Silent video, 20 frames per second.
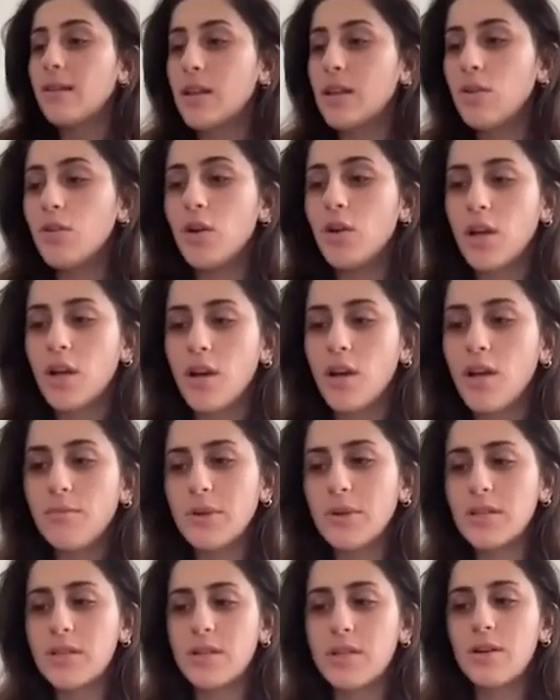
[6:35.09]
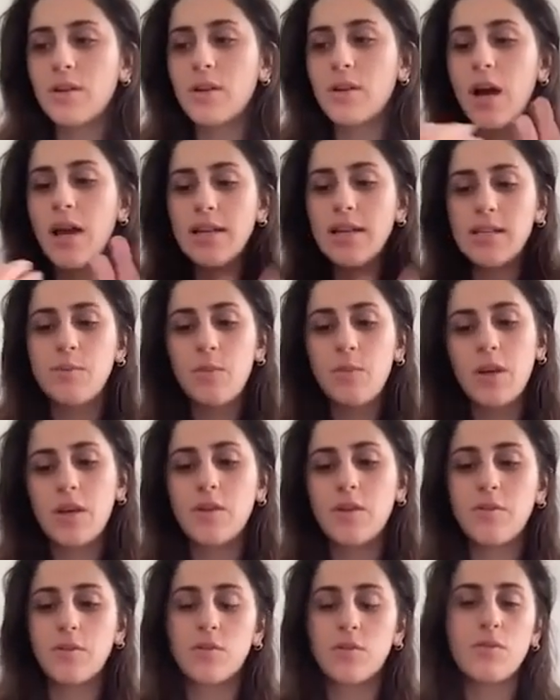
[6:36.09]
things going on. But I speak
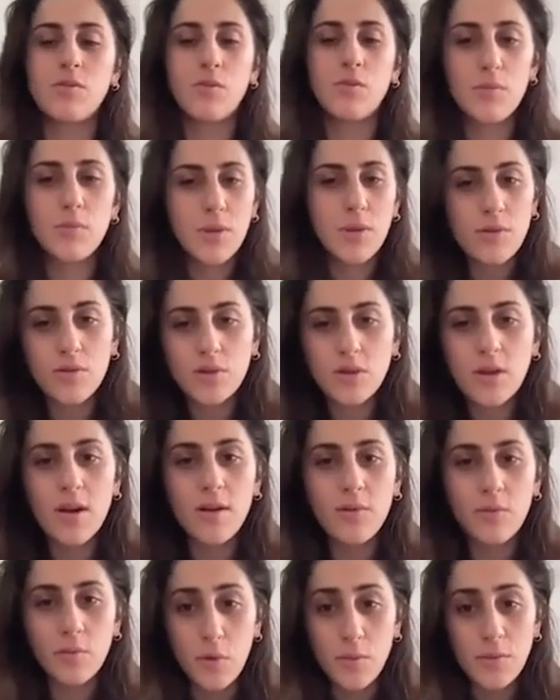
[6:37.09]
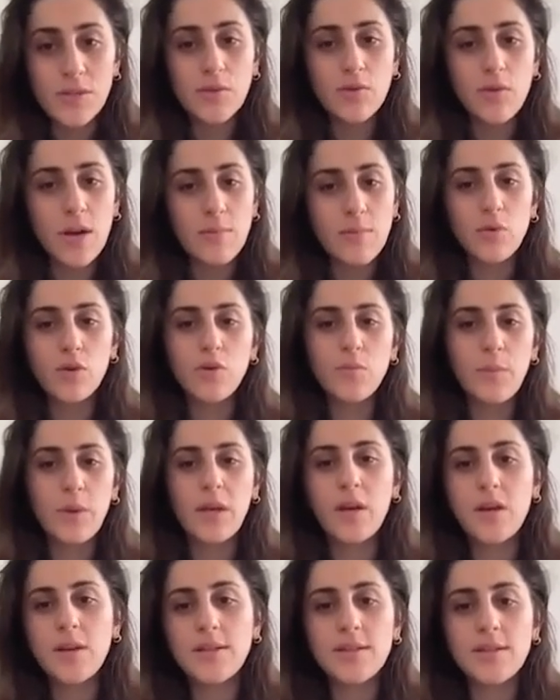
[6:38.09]
for women's right more,
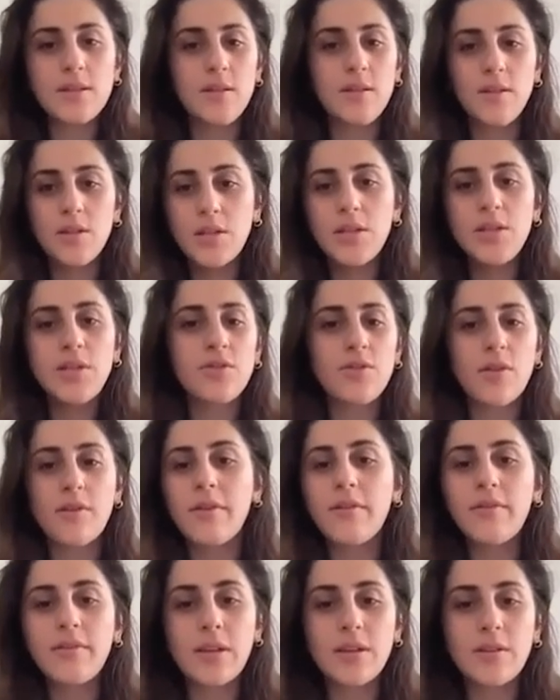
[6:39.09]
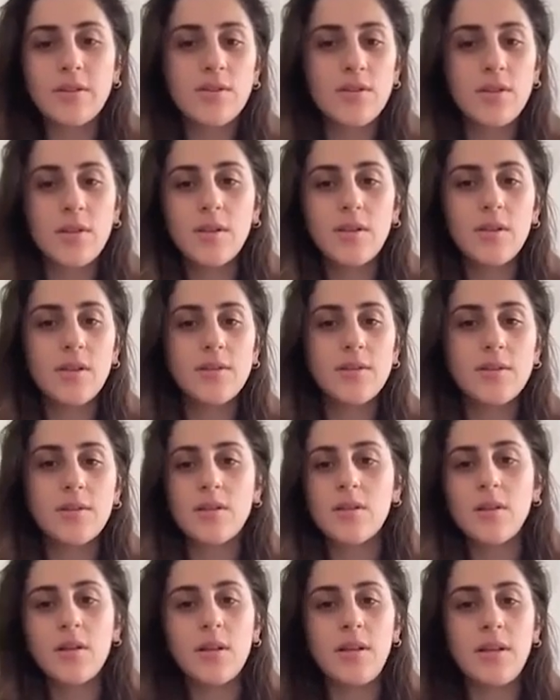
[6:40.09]
because in the history of Afghanistan,
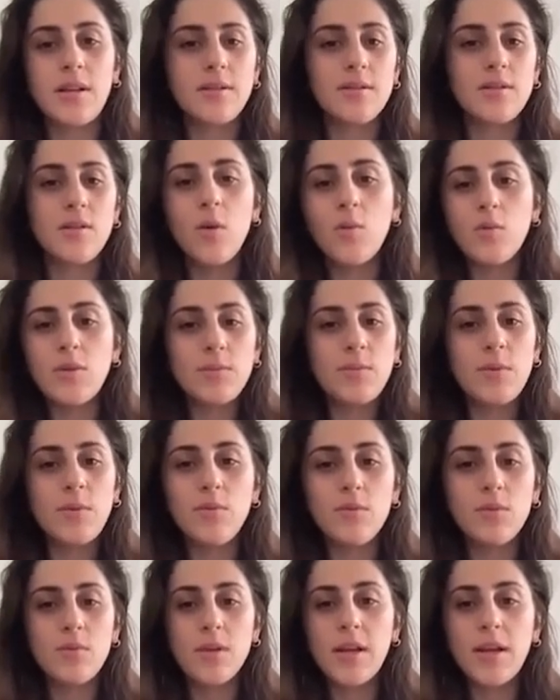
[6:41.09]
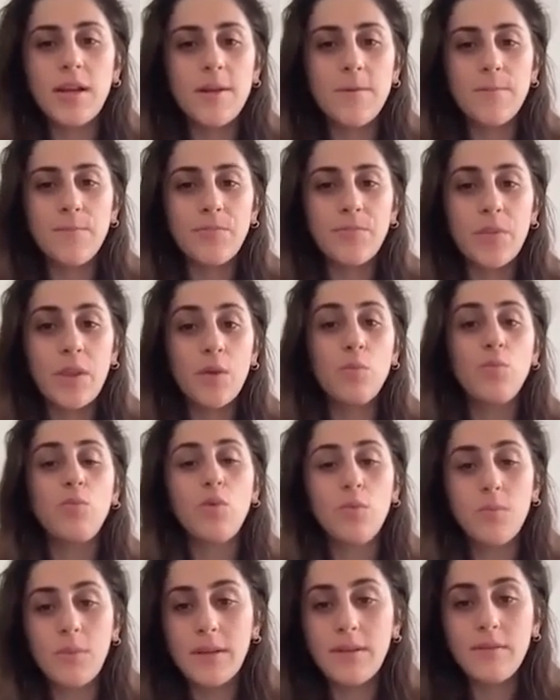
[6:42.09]
it has always been
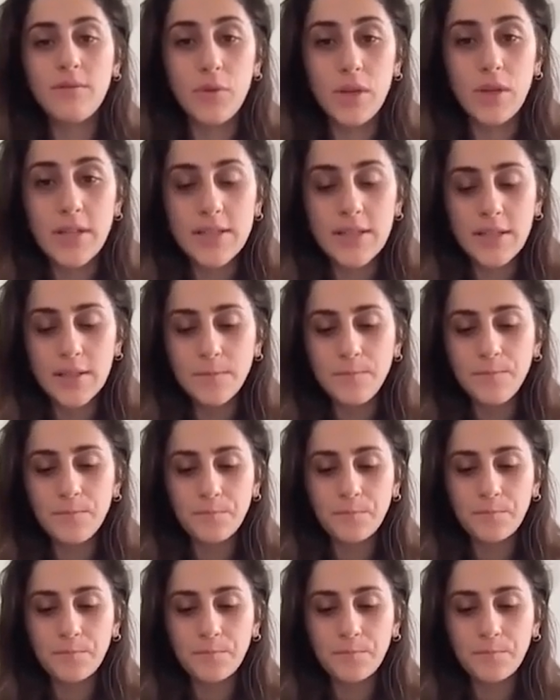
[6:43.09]
women victim.